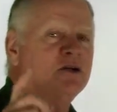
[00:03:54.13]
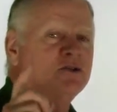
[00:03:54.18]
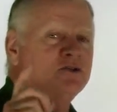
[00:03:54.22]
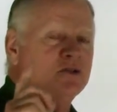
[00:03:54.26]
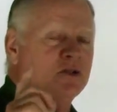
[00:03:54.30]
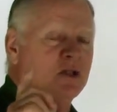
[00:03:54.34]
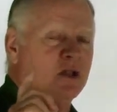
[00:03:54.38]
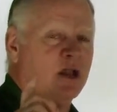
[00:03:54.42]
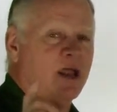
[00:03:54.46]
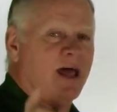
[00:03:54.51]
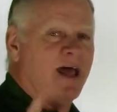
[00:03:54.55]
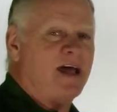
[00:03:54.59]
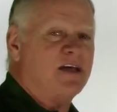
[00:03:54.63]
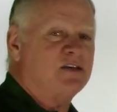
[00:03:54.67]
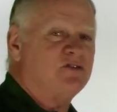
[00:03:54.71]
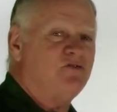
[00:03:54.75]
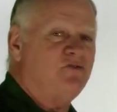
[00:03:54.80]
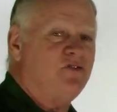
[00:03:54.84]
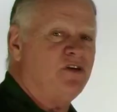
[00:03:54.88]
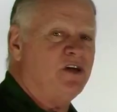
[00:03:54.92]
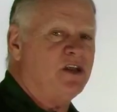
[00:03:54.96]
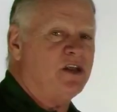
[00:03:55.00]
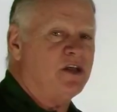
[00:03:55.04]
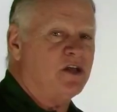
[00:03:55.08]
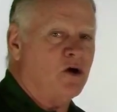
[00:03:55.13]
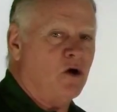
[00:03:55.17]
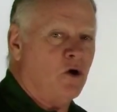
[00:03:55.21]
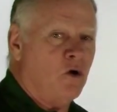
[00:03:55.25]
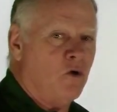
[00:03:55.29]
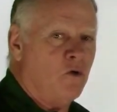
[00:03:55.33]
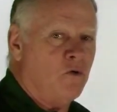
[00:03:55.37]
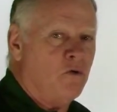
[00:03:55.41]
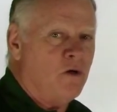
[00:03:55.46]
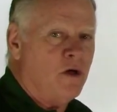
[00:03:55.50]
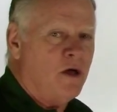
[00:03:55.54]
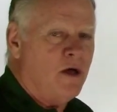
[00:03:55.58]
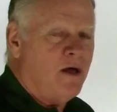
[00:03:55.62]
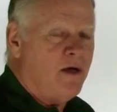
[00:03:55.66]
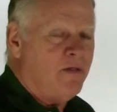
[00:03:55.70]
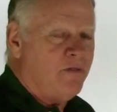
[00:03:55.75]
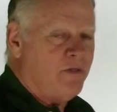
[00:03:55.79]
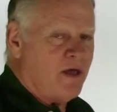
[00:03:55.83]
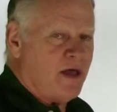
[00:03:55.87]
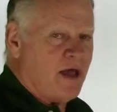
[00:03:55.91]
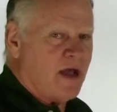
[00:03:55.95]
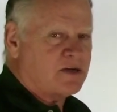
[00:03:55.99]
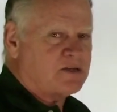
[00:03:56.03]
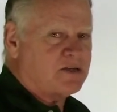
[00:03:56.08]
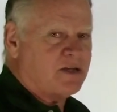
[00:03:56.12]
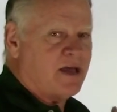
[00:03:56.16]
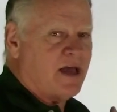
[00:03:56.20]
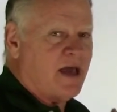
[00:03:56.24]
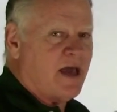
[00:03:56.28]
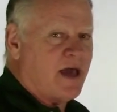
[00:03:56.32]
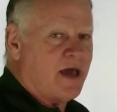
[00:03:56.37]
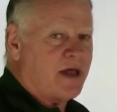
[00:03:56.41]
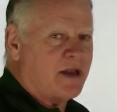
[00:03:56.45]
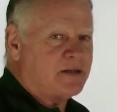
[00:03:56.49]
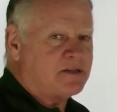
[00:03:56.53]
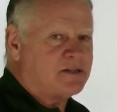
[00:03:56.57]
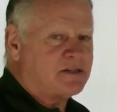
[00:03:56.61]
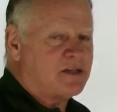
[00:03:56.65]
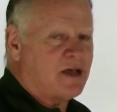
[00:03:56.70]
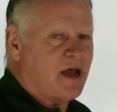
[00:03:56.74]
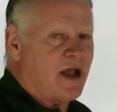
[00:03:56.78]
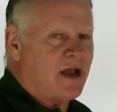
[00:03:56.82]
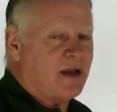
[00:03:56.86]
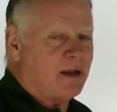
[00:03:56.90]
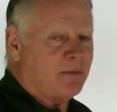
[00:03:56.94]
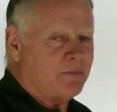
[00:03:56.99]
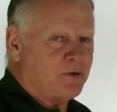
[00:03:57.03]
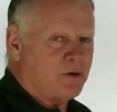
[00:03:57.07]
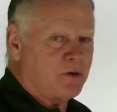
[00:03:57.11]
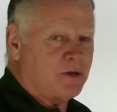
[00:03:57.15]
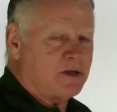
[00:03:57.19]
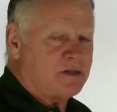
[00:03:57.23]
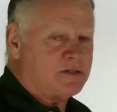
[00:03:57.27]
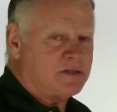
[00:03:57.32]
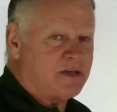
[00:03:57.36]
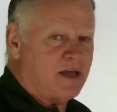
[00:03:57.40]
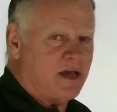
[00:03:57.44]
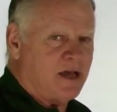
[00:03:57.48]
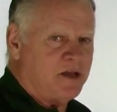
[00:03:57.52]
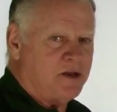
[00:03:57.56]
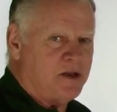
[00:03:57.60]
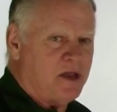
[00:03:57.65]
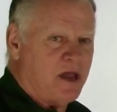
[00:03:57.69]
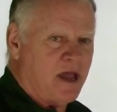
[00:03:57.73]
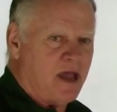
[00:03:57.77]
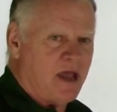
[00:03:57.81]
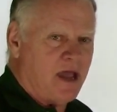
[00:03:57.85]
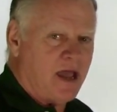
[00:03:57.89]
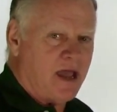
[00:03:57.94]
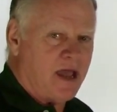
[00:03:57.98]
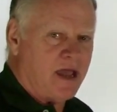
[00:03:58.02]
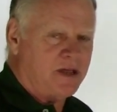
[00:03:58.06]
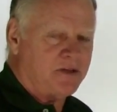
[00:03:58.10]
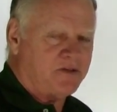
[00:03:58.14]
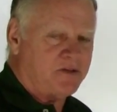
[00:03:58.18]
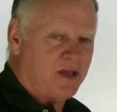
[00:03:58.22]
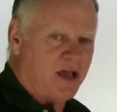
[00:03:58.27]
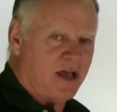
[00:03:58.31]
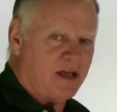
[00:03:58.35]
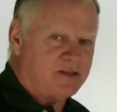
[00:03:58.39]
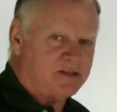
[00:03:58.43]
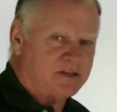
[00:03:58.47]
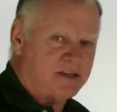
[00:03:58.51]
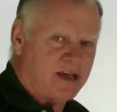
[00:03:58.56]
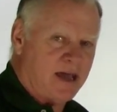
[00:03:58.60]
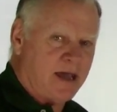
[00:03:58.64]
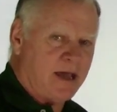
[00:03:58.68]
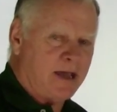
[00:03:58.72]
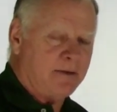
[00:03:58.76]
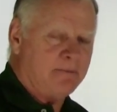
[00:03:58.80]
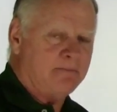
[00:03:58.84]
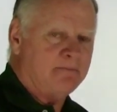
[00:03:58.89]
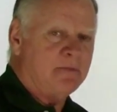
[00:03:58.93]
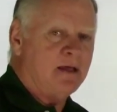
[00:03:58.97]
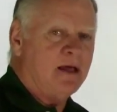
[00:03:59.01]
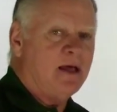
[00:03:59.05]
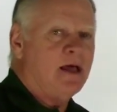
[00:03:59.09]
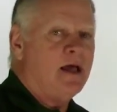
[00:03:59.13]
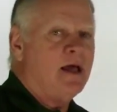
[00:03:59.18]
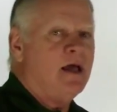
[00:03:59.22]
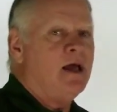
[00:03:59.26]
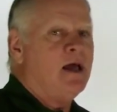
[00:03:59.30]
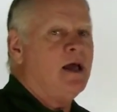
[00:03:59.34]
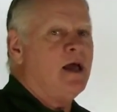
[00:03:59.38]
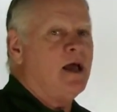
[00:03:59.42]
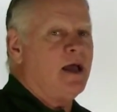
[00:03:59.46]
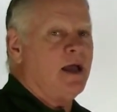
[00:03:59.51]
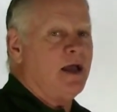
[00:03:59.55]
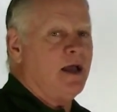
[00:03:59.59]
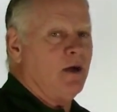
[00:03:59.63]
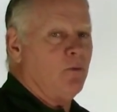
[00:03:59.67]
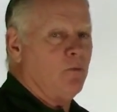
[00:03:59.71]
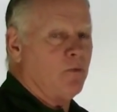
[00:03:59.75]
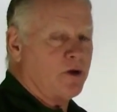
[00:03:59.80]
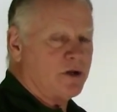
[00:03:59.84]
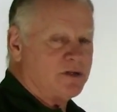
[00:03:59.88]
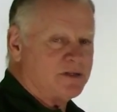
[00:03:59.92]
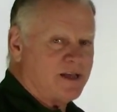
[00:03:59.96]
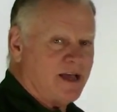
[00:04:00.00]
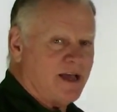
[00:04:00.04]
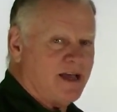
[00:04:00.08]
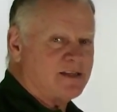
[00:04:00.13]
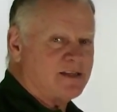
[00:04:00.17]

to the last video, they actually had a sign up there that said SA. And what does